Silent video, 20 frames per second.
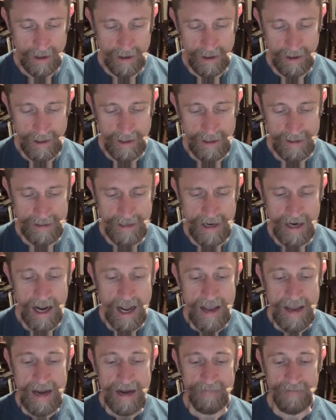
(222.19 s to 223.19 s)
He said,
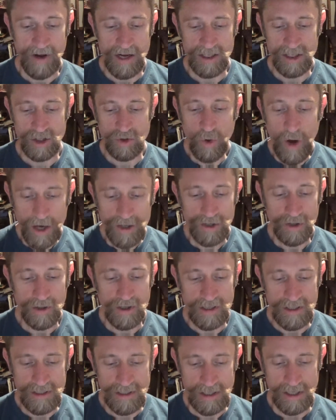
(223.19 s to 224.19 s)
if a structure
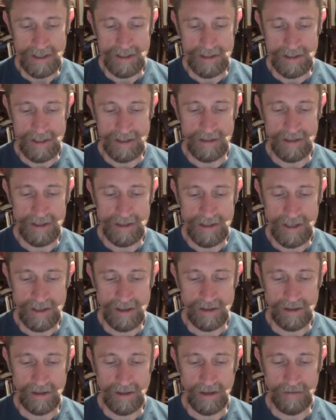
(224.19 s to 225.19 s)
exists in the
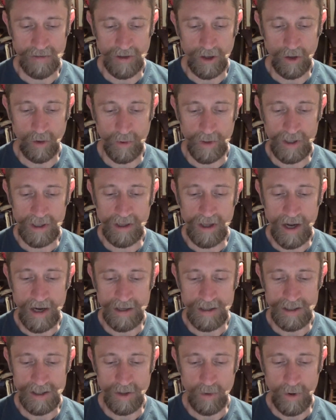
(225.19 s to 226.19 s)
center of a
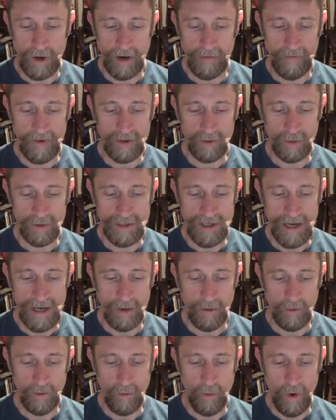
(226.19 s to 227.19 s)
grid-lined square, this will
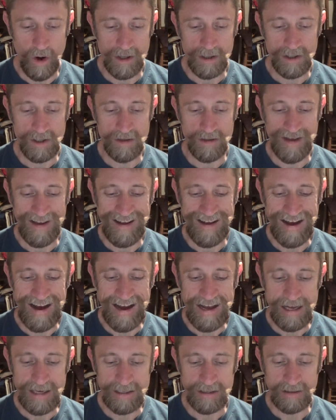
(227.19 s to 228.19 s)
take one to the
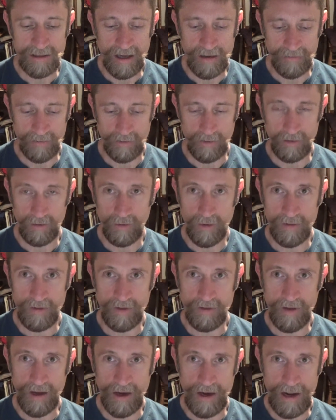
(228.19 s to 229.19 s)
highest level
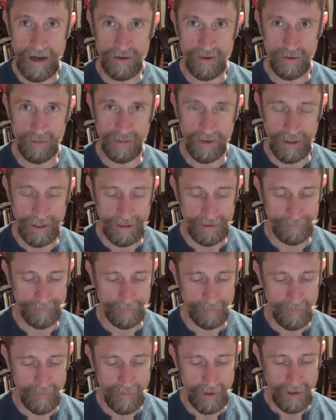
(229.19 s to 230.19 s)
within that astral plane.
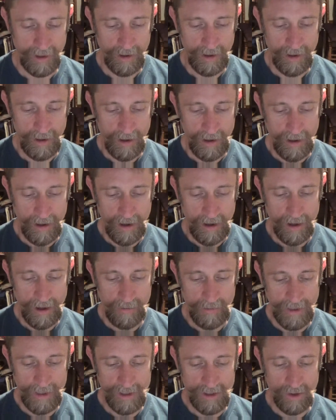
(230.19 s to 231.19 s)

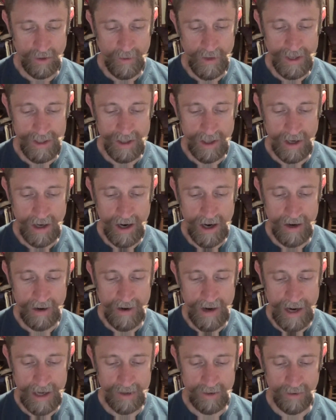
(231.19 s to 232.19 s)
And to reach a higher
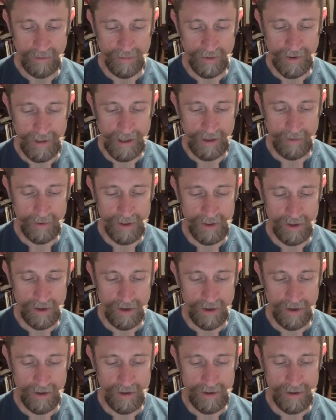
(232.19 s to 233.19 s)
astral plane,
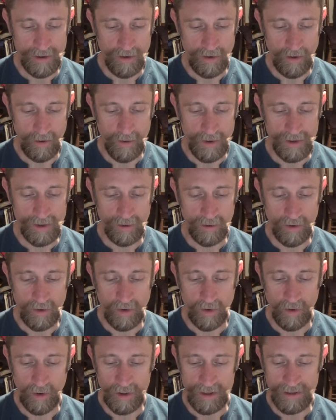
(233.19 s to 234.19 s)
return to your original
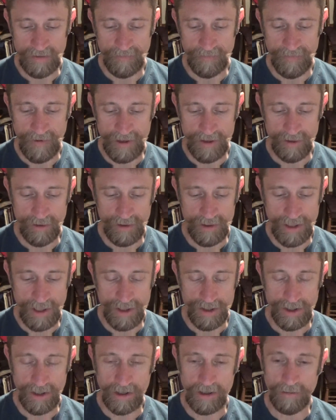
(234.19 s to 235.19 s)
course and fix your
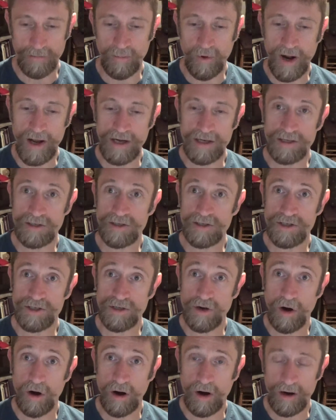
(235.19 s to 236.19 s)
attention on the brightest
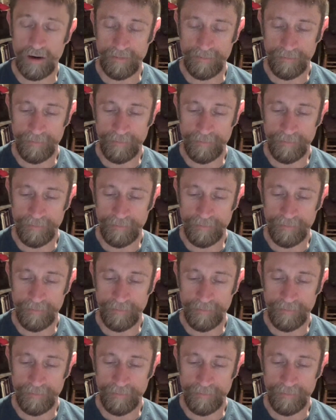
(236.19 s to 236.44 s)
star.